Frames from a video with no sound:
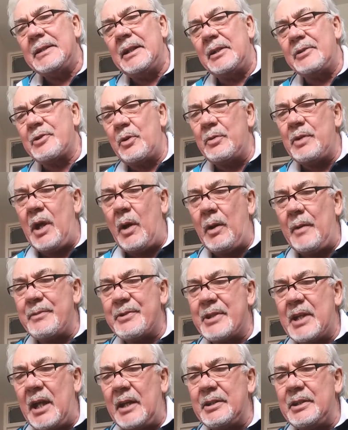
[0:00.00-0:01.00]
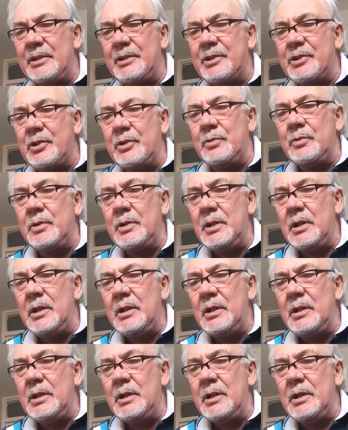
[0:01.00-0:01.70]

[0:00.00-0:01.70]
So now I'm starting to